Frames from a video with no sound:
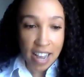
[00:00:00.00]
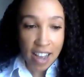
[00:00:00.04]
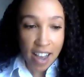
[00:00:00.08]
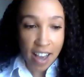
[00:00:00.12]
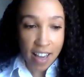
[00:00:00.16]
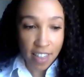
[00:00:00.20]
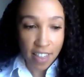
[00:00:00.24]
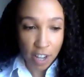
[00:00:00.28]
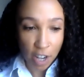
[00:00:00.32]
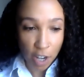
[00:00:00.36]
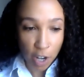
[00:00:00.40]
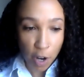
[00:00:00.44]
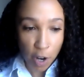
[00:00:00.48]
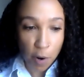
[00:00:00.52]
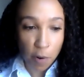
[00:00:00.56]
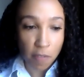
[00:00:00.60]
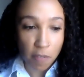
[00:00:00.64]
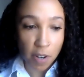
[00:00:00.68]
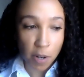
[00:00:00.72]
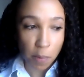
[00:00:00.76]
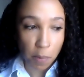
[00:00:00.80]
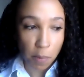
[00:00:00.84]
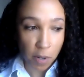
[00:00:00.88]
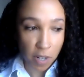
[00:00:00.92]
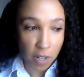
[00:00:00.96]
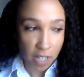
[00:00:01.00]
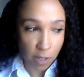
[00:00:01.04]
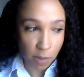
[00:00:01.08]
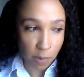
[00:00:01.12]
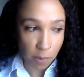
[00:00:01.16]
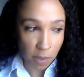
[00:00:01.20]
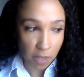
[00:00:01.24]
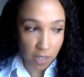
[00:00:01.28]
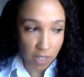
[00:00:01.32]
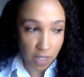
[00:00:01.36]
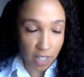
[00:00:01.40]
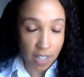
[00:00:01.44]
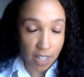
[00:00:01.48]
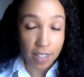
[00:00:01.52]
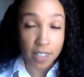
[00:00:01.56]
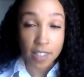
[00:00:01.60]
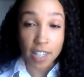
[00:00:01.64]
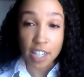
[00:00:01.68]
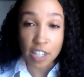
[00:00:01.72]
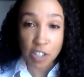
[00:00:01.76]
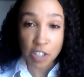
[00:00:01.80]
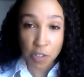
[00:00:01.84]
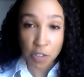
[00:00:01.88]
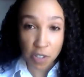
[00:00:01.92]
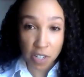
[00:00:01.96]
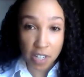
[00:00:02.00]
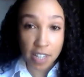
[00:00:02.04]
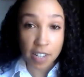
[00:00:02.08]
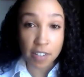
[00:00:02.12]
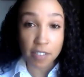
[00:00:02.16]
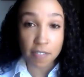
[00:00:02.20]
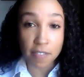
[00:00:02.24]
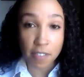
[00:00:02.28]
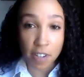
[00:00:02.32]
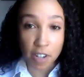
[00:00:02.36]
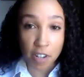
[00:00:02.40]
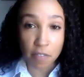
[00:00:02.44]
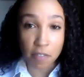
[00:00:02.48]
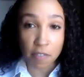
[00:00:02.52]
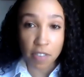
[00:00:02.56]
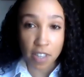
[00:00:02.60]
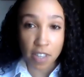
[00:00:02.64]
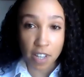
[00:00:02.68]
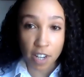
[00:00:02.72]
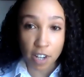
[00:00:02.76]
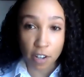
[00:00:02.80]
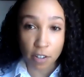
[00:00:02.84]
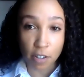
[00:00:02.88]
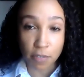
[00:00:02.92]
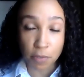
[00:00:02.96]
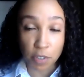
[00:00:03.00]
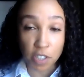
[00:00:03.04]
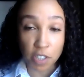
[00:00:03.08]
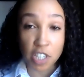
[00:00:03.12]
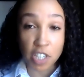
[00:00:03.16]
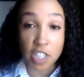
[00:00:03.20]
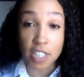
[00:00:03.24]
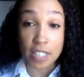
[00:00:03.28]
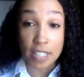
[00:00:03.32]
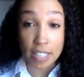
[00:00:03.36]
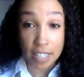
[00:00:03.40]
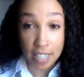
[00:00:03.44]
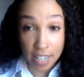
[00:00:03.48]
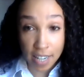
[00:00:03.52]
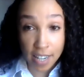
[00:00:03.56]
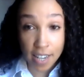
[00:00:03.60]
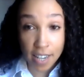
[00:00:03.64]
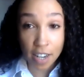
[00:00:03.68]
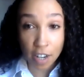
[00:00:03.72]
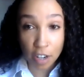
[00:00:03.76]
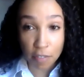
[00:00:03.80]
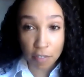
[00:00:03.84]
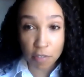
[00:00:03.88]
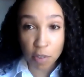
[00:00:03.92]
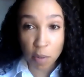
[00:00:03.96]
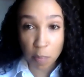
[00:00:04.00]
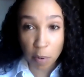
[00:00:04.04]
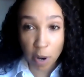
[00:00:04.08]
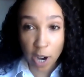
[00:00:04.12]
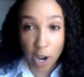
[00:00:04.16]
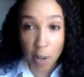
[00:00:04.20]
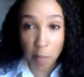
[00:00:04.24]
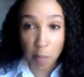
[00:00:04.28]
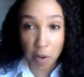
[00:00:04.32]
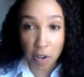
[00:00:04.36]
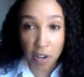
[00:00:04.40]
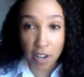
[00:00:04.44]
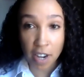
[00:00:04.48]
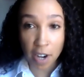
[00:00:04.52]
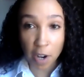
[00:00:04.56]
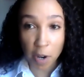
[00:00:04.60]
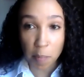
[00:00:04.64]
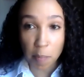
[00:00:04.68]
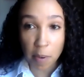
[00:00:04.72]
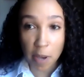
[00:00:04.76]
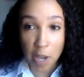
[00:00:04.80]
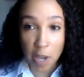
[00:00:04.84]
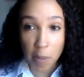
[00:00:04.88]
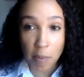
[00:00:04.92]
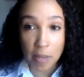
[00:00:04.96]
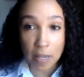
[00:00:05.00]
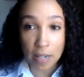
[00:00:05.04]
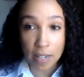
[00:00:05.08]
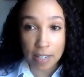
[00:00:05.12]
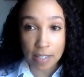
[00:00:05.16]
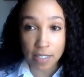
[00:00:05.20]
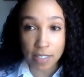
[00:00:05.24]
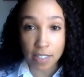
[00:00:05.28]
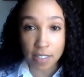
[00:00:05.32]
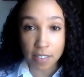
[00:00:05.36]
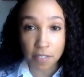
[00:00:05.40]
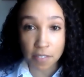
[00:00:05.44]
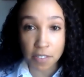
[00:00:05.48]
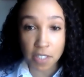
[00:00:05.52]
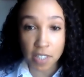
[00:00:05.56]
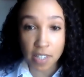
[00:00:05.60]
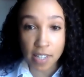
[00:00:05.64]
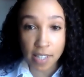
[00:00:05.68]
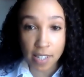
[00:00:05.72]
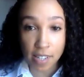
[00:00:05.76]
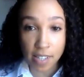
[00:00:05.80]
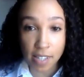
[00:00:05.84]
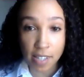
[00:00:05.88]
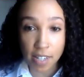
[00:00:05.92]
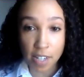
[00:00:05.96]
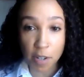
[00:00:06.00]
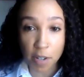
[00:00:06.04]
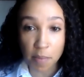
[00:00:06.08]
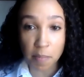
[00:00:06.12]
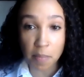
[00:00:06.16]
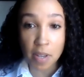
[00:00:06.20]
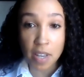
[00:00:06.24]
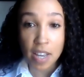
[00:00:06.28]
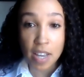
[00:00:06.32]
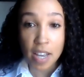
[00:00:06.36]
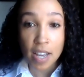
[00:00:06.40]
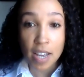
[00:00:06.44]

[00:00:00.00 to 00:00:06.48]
I think COVID was really illustrative of the fragility of the primary care payment and delivery system.